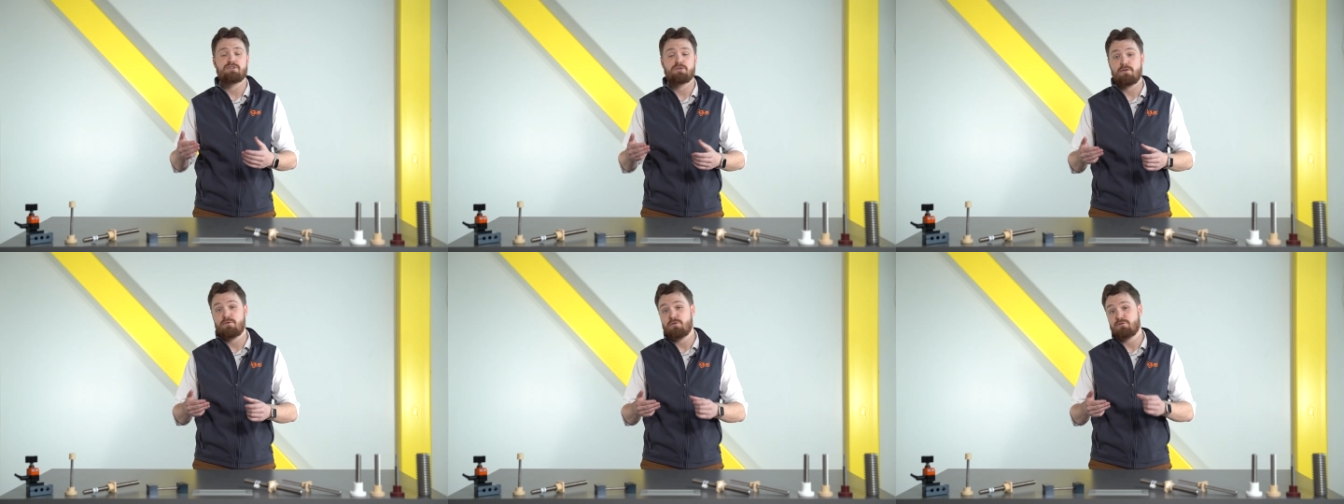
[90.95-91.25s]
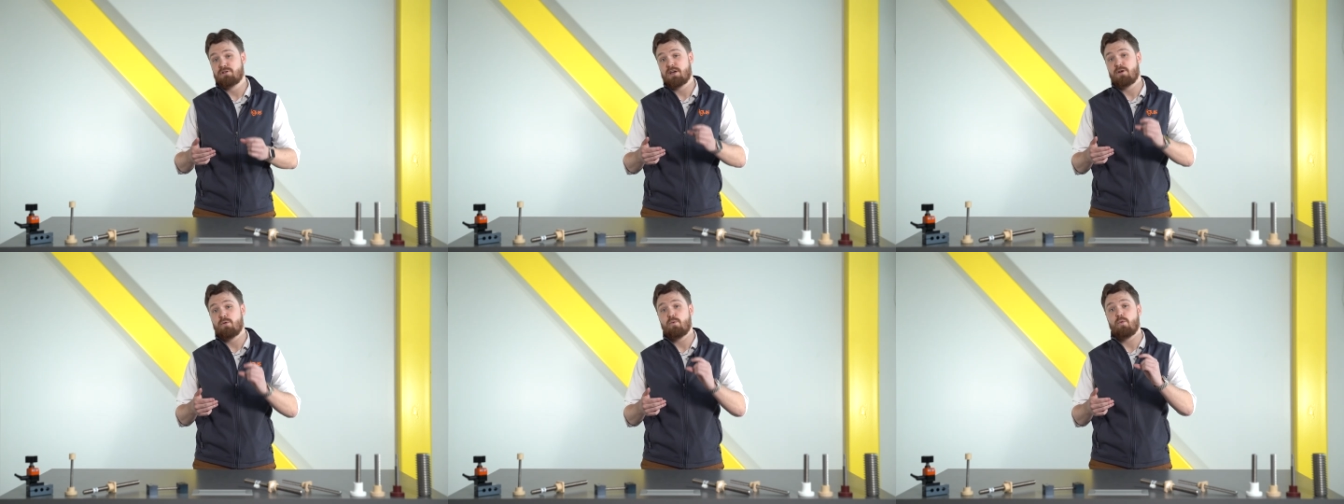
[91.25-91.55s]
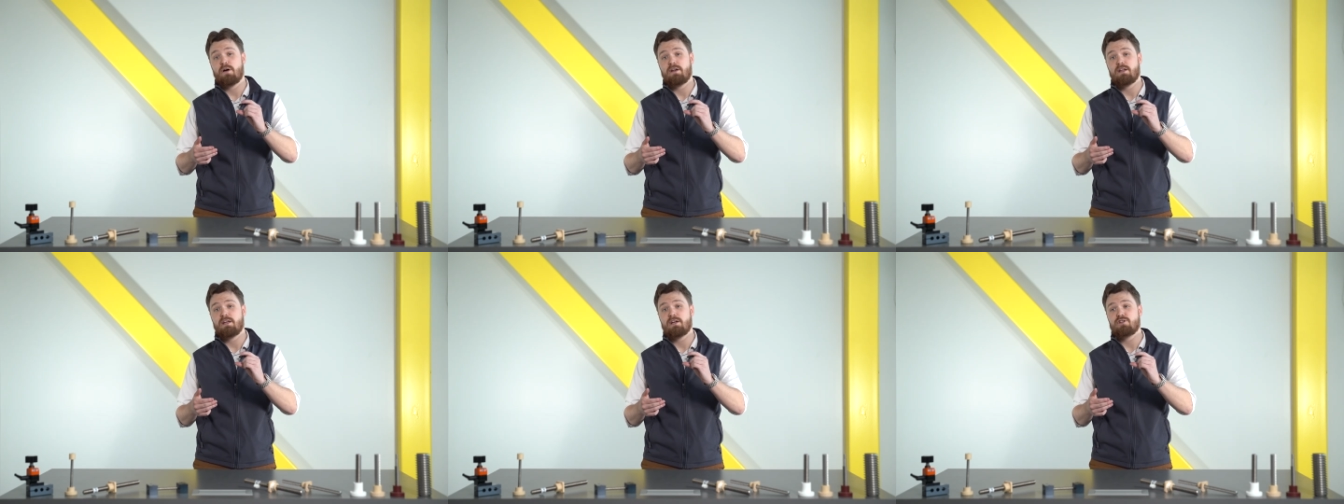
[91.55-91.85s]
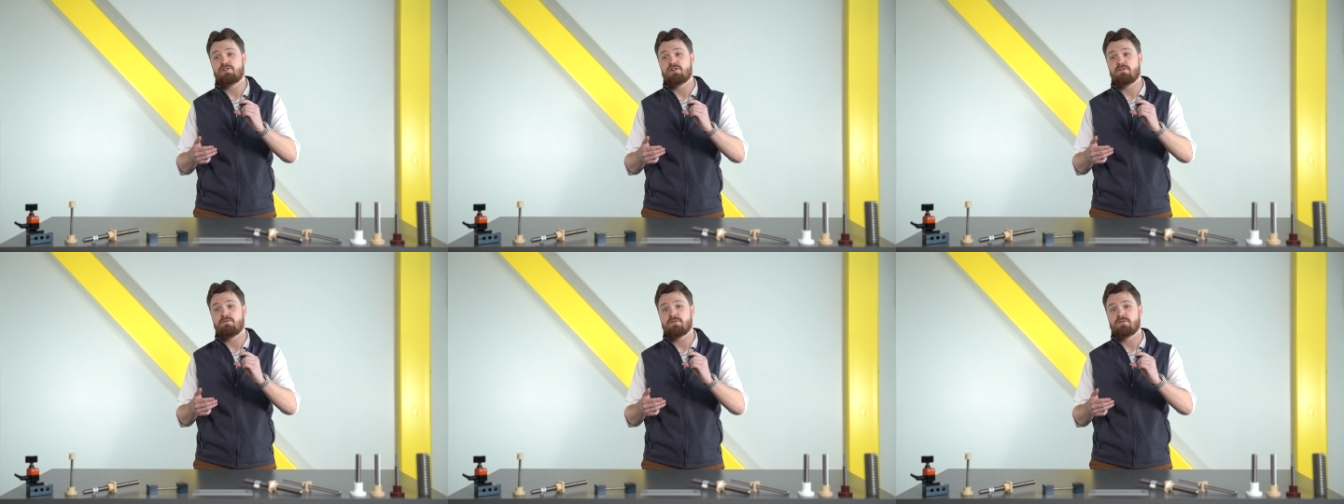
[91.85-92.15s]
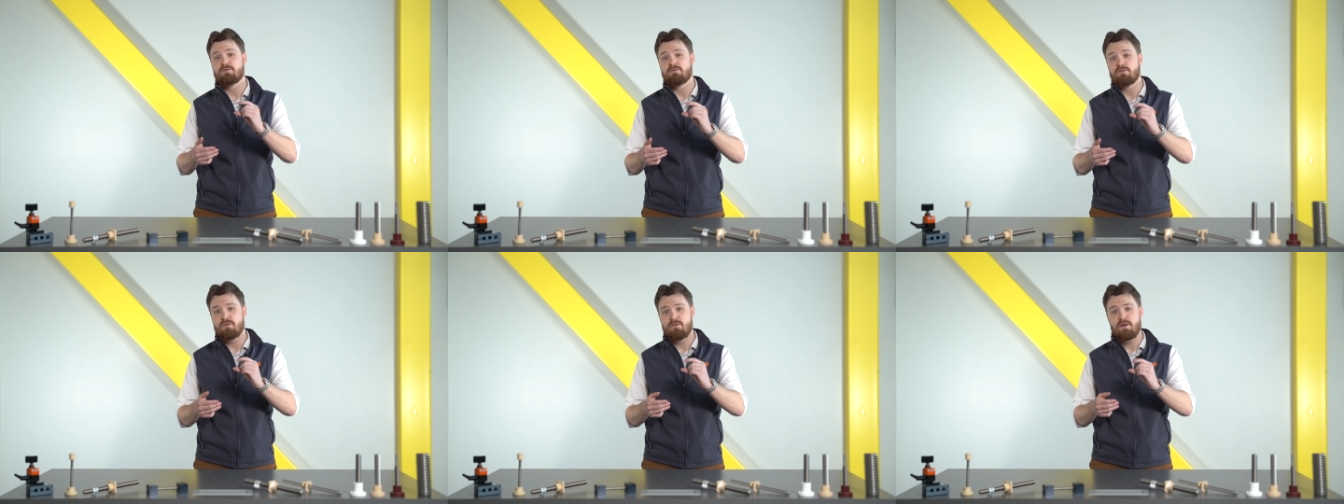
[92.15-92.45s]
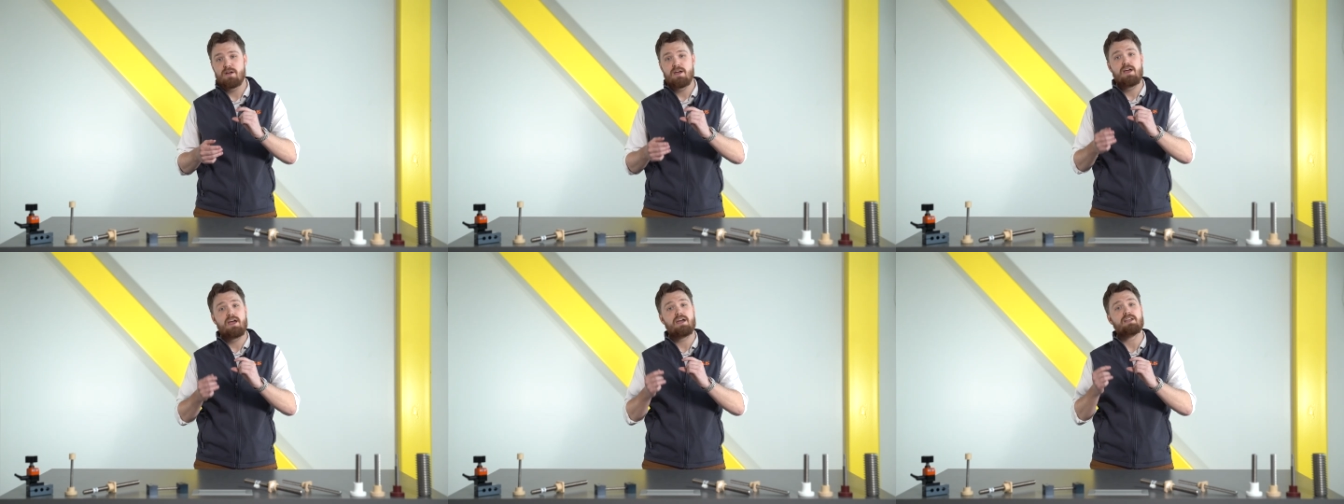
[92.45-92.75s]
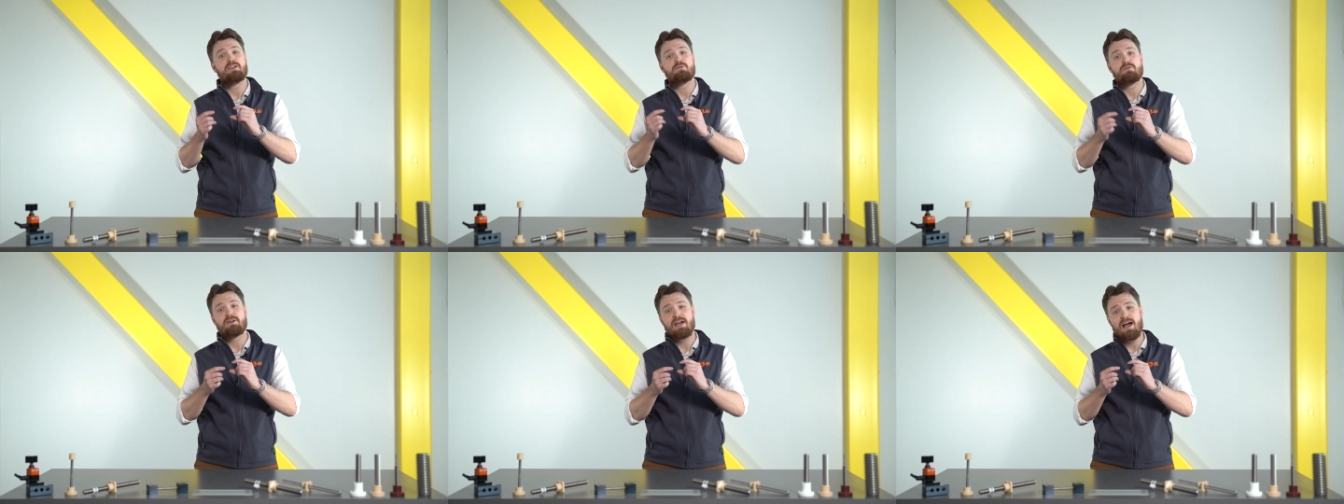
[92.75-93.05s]
So if you take 1 inch of the screw
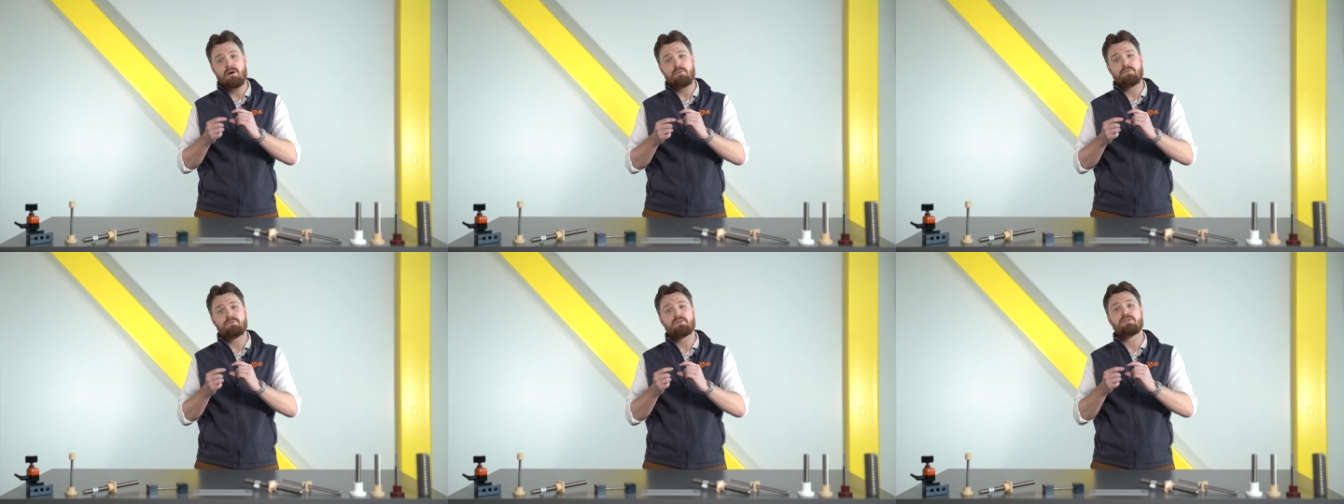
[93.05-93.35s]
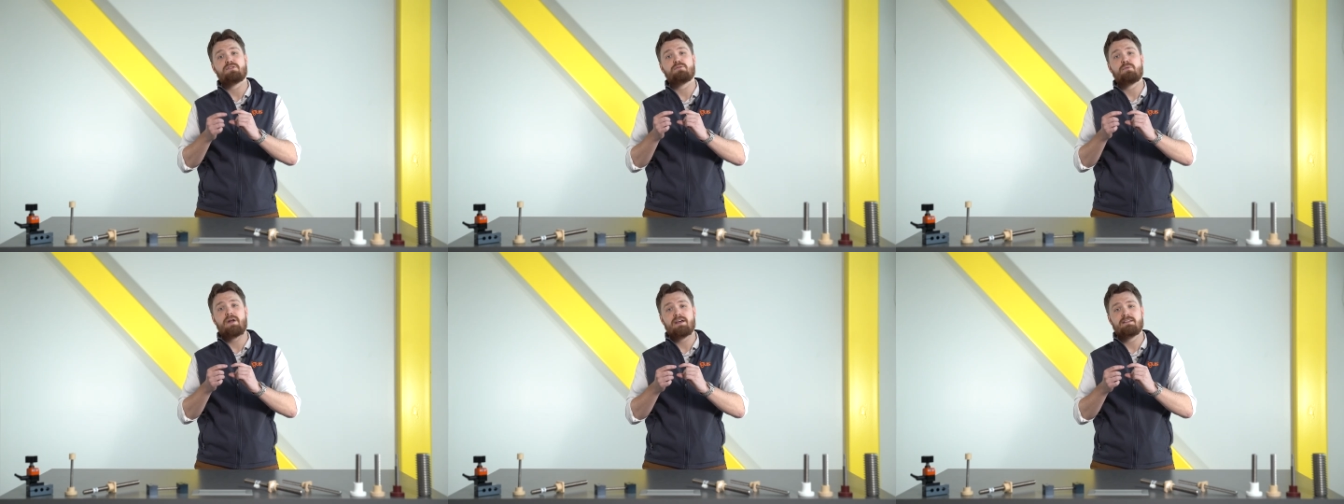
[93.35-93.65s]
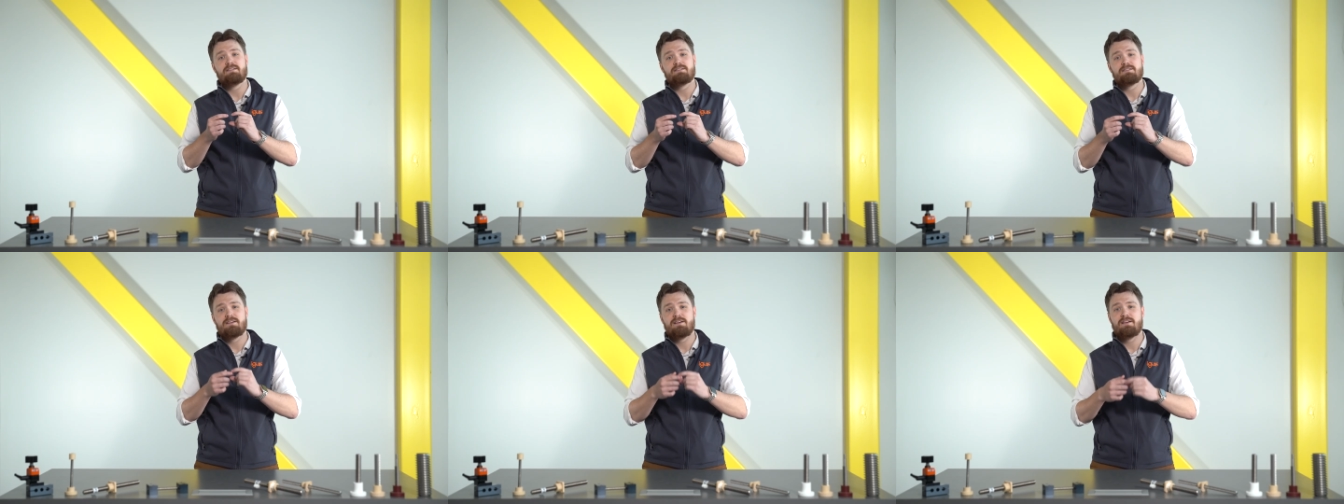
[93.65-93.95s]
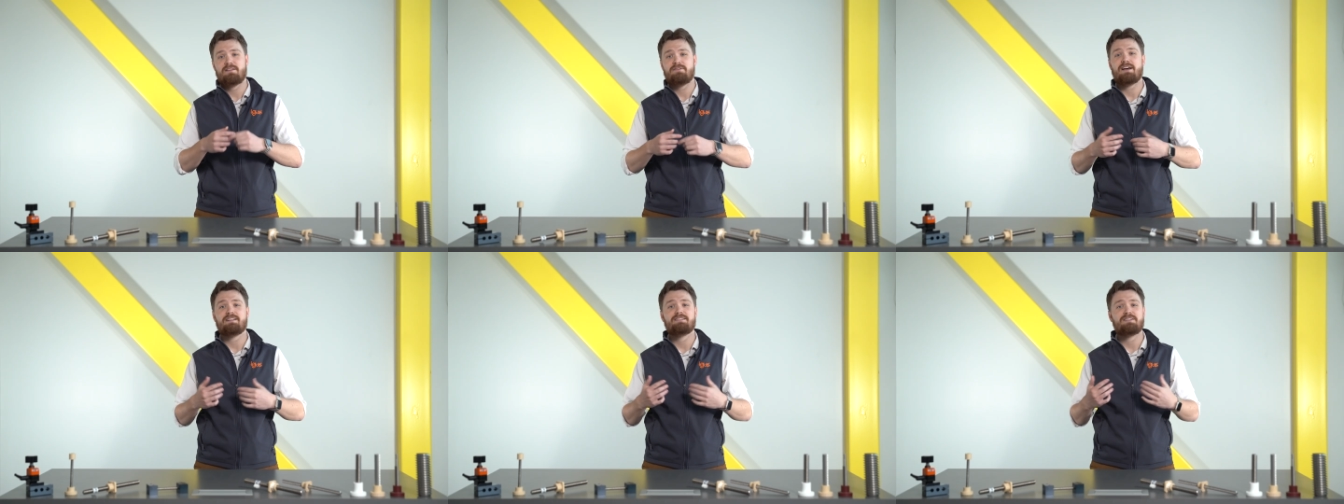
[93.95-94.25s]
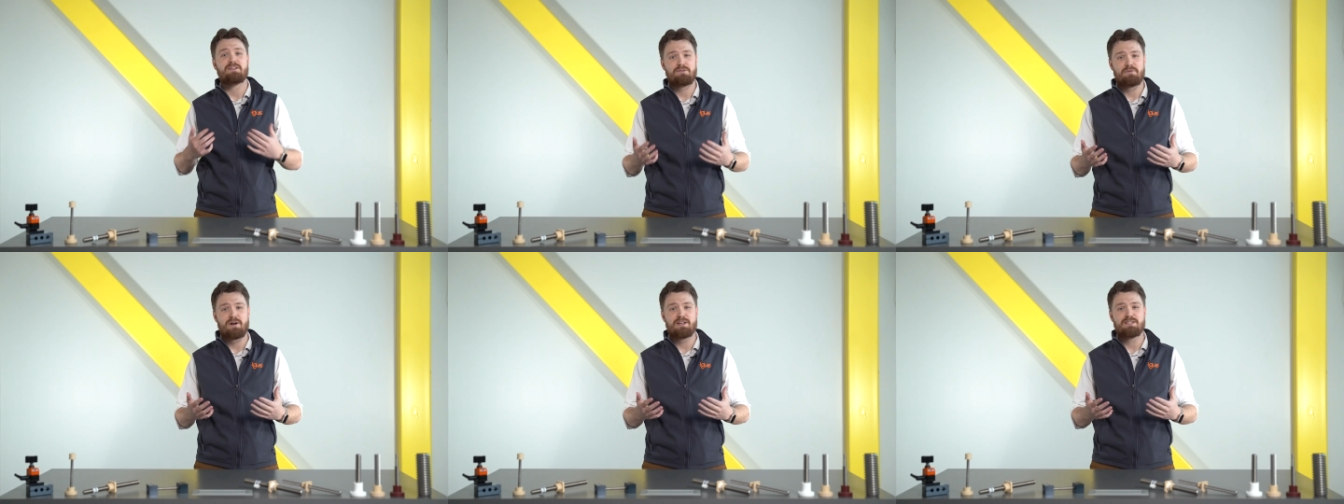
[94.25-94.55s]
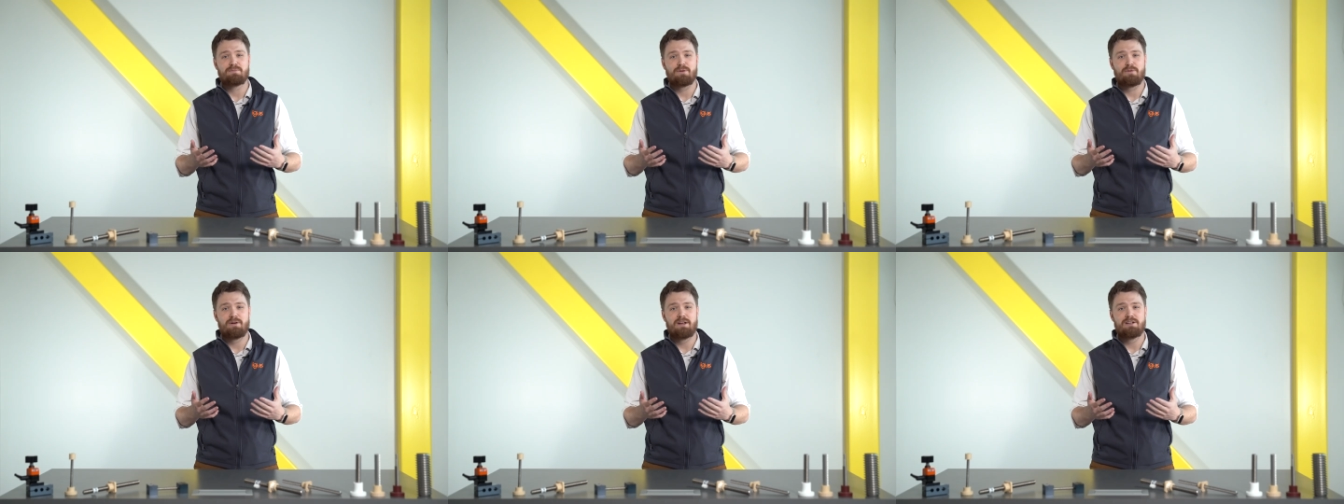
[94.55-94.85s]
and you count the threads, that's the threads per